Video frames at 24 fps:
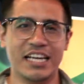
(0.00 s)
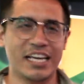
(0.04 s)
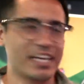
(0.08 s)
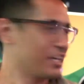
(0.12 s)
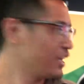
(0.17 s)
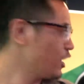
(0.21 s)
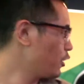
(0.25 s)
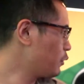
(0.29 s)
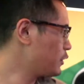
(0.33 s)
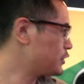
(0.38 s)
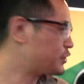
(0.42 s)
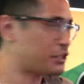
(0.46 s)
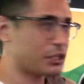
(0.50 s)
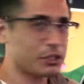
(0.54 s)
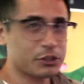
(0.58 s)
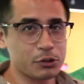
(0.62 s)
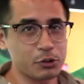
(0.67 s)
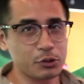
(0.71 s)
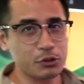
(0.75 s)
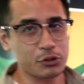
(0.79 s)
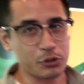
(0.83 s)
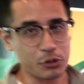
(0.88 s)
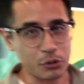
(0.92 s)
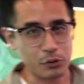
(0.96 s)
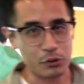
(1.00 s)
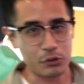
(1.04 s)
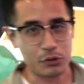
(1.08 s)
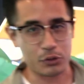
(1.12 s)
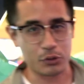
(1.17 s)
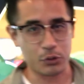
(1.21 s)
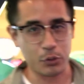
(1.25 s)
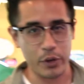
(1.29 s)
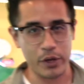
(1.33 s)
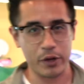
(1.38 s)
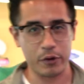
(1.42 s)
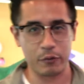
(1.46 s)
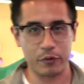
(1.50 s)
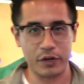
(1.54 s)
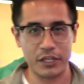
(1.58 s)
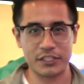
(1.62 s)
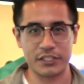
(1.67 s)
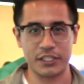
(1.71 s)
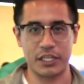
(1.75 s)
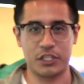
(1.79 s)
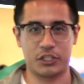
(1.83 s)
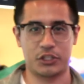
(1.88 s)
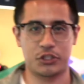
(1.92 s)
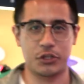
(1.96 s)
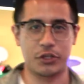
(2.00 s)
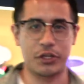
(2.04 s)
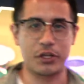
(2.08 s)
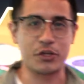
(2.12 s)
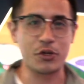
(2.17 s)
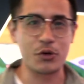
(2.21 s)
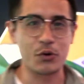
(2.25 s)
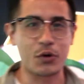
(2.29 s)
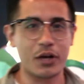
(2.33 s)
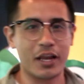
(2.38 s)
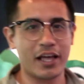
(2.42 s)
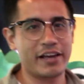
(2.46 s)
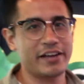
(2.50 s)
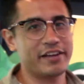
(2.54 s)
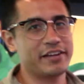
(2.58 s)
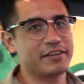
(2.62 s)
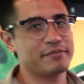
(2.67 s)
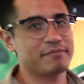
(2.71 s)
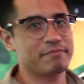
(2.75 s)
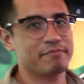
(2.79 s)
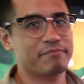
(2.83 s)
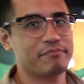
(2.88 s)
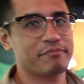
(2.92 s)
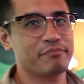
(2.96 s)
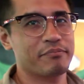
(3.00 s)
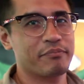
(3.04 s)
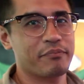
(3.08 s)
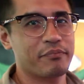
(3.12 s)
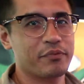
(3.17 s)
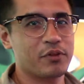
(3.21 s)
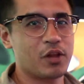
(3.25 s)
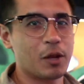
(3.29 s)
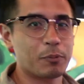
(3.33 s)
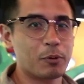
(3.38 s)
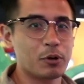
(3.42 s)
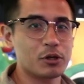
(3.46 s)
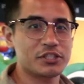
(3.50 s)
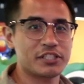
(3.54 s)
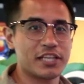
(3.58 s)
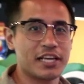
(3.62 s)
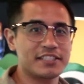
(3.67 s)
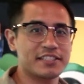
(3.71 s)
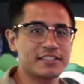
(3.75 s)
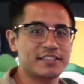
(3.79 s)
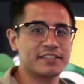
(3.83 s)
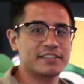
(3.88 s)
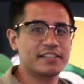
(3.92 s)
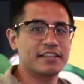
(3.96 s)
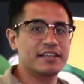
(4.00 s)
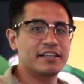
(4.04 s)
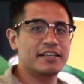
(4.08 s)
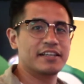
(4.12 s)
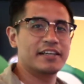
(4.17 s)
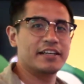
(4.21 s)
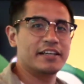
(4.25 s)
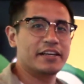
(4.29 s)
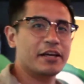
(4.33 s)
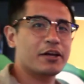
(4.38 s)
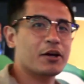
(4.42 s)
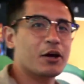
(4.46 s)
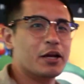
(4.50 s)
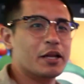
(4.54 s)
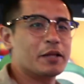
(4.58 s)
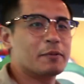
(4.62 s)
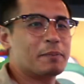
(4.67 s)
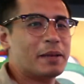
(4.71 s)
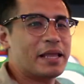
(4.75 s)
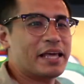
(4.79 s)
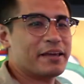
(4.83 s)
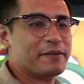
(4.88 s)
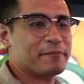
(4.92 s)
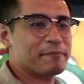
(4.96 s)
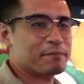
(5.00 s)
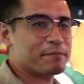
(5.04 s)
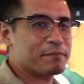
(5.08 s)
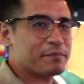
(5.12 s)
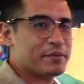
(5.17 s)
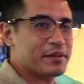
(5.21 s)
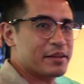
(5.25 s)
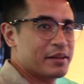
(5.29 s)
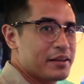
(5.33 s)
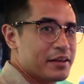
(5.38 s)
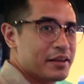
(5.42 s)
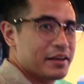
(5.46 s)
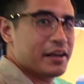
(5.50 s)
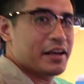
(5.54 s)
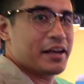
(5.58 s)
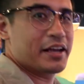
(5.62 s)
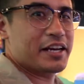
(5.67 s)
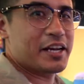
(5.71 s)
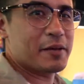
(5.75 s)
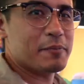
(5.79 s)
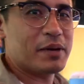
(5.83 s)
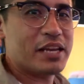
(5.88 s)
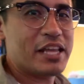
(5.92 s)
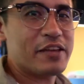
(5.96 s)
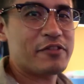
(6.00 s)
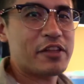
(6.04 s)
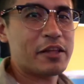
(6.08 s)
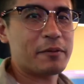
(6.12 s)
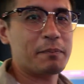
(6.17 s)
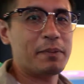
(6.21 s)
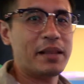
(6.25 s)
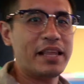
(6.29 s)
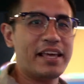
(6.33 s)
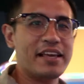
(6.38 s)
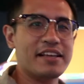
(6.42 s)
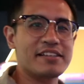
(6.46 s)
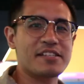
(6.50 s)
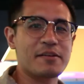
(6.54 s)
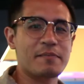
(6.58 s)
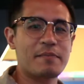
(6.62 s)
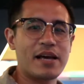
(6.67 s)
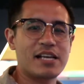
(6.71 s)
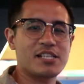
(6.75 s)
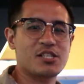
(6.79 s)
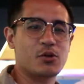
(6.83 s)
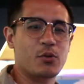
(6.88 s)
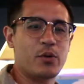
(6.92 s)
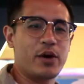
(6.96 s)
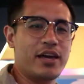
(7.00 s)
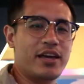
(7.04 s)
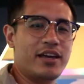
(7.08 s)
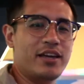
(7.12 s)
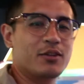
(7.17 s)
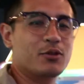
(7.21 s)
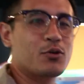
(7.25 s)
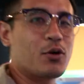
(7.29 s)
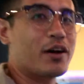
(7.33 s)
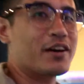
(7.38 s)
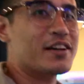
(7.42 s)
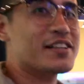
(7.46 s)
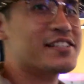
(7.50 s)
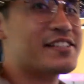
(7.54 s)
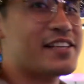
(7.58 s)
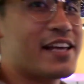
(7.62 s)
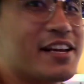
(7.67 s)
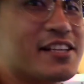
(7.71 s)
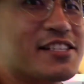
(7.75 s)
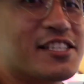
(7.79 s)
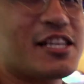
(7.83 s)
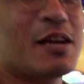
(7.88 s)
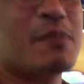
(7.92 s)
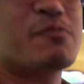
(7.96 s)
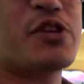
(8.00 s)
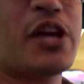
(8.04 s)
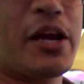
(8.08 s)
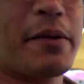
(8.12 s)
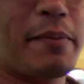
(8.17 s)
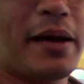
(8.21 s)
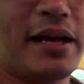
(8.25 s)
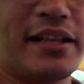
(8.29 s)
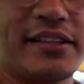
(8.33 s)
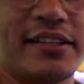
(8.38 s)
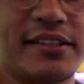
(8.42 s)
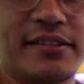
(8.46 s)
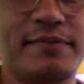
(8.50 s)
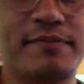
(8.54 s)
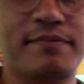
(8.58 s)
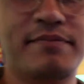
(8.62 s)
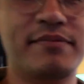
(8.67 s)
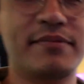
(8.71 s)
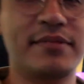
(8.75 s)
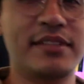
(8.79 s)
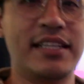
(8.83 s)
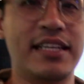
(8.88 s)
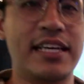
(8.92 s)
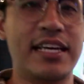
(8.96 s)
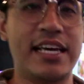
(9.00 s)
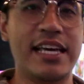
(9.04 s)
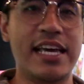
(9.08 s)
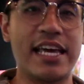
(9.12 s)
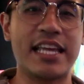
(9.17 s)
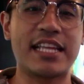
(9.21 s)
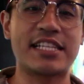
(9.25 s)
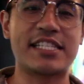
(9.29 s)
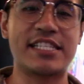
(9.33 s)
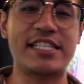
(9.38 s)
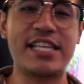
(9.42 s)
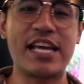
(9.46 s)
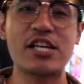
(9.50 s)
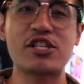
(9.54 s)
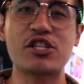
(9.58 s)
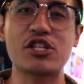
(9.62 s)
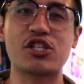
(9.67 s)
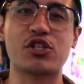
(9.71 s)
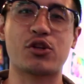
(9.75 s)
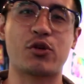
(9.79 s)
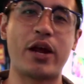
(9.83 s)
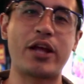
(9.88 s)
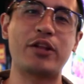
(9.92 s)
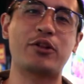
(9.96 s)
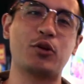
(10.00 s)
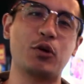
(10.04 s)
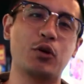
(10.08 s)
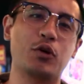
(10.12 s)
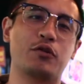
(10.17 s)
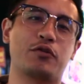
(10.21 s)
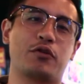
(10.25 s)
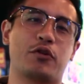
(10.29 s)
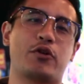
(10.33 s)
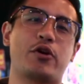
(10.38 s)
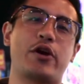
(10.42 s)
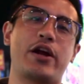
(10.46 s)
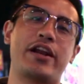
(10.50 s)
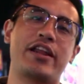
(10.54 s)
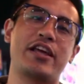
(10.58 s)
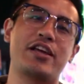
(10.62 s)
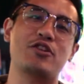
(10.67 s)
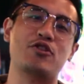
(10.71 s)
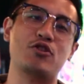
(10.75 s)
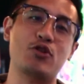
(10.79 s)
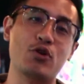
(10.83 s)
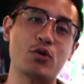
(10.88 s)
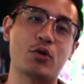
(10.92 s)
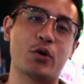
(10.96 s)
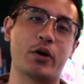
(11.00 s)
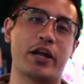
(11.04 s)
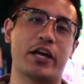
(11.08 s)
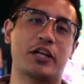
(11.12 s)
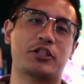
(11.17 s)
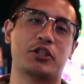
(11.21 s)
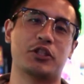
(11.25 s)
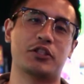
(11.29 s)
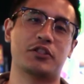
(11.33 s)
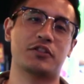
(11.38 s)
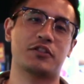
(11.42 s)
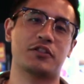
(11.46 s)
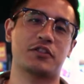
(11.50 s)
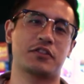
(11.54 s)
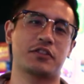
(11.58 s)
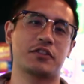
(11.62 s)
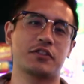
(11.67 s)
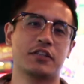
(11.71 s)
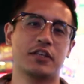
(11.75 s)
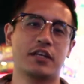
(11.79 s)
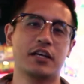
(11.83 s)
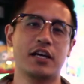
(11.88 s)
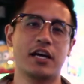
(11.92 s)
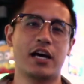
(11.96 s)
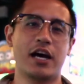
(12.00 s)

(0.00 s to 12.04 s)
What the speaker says: Here we see two suits doing research on a new client. Their process, they call it play. They believe that play is the best way to understand a subject matter. It is nature's great tool for creating new connections.